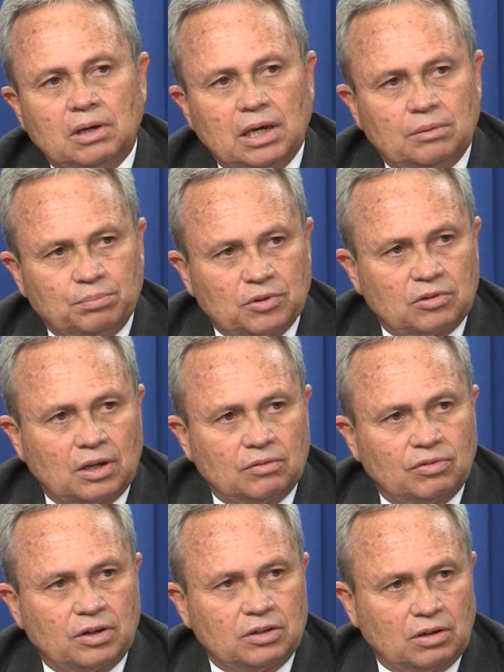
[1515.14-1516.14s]
eight percent
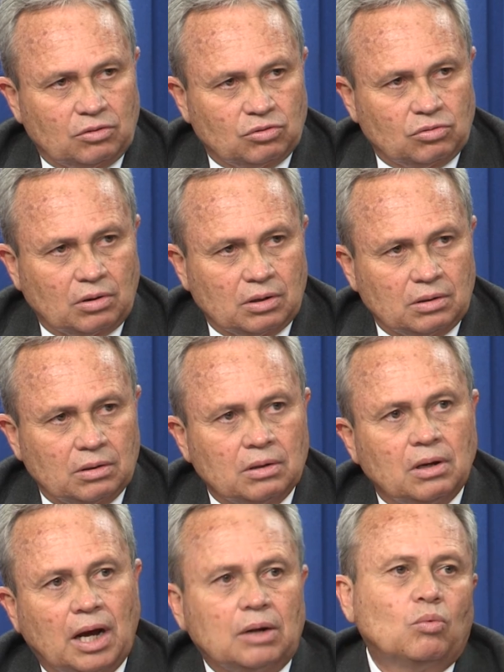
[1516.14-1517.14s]
for industrial,
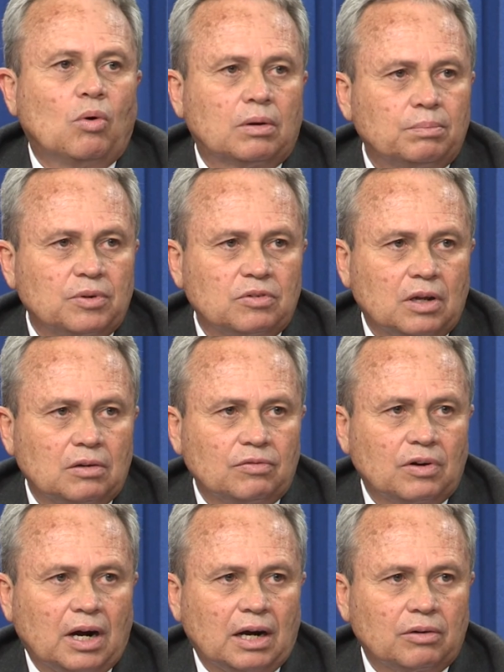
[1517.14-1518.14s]
and one percent
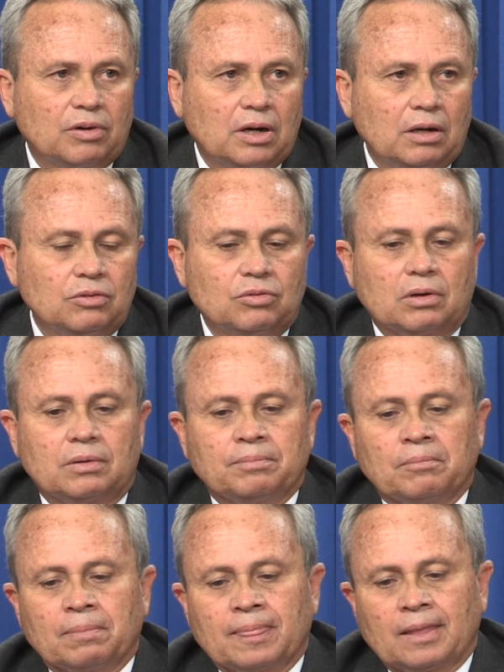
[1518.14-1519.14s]
for agriculture.
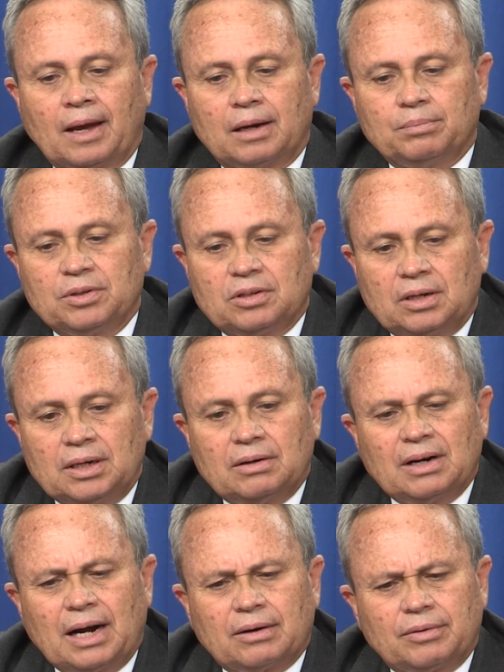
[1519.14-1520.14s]
And particularly
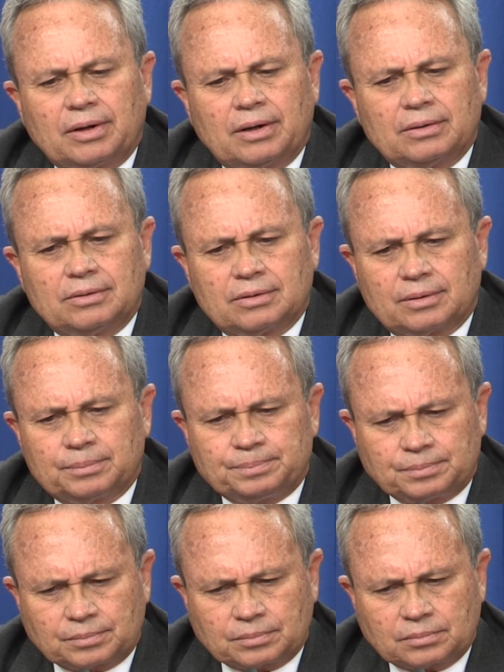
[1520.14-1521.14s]
on agriculture,
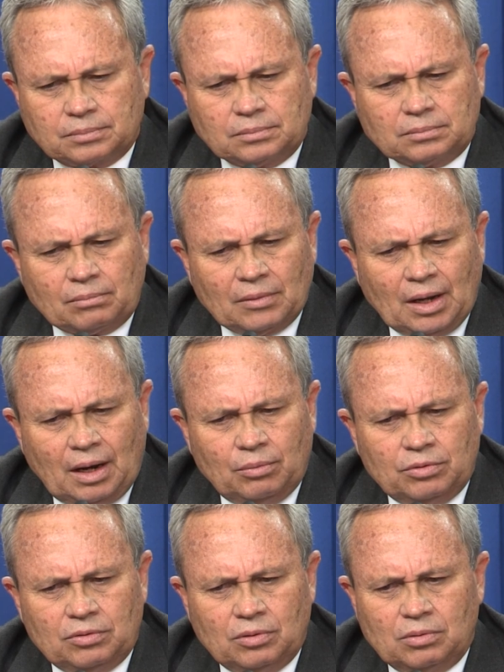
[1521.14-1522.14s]
I
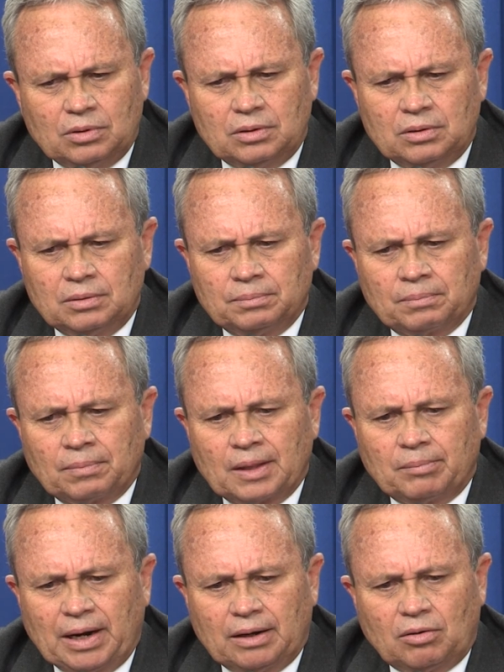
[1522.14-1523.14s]
was told
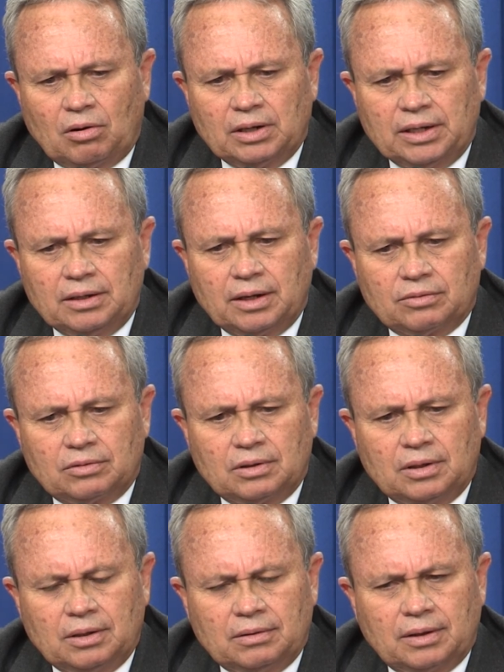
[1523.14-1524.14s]
by a colleague
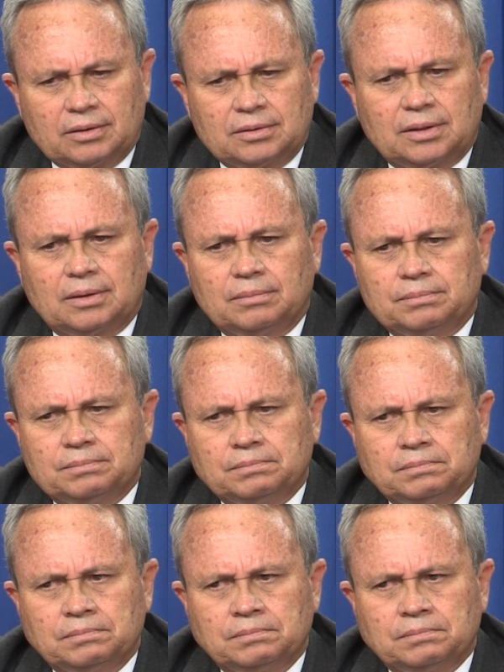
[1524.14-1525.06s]
yesterday that um,